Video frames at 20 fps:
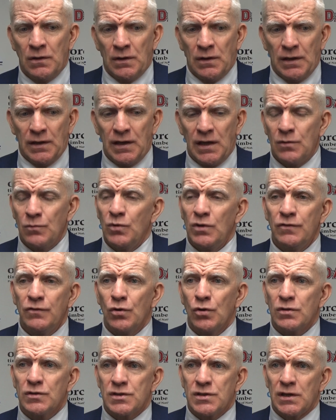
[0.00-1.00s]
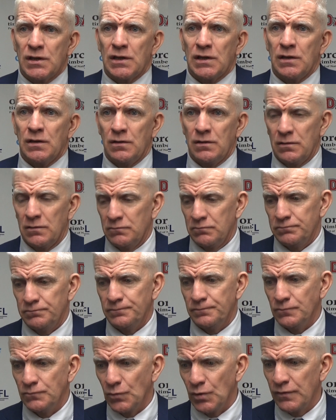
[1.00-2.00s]
again, we've got to
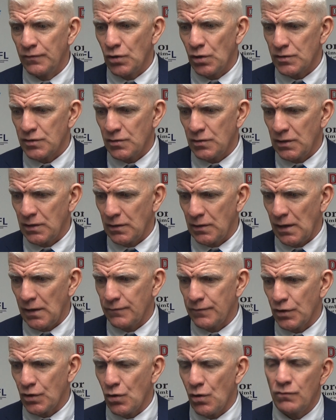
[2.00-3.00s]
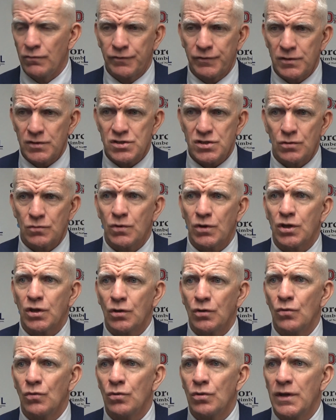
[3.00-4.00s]
have the confidence that we can
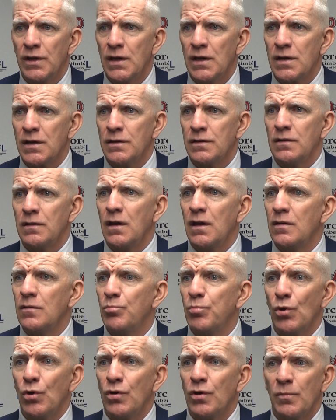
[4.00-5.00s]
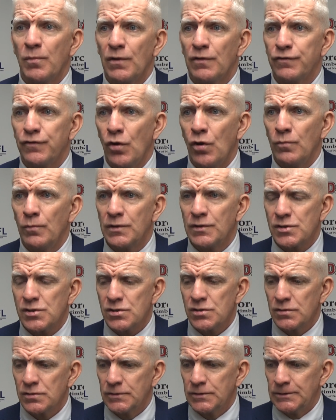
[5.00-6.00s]
go there and put on a performance.
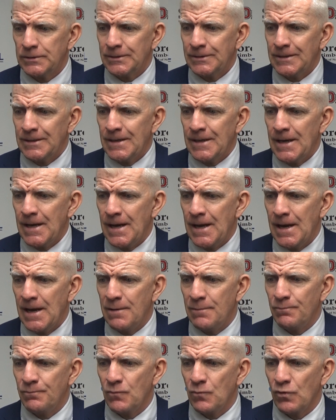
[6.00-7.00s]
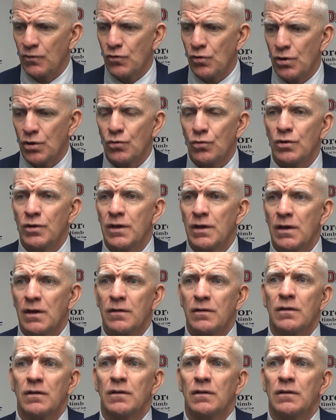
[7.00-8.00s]
We've got to go there
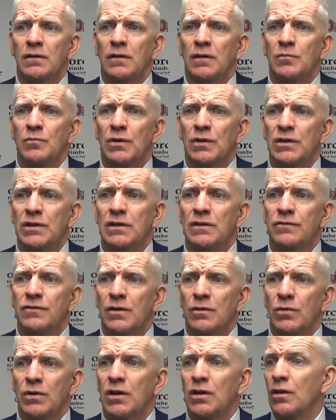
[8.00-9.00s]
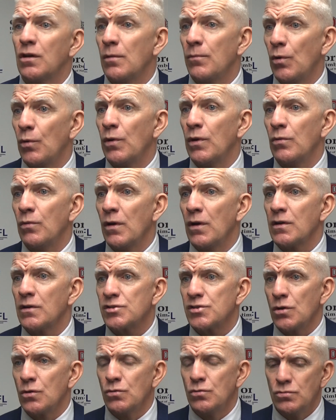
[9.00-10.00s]
and believe that we can come away with a
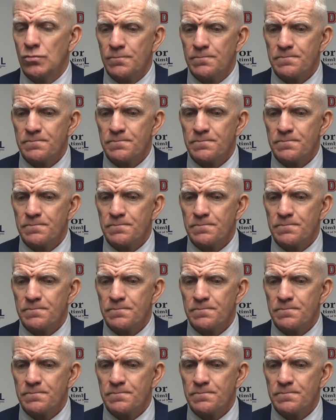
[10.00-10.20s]
result,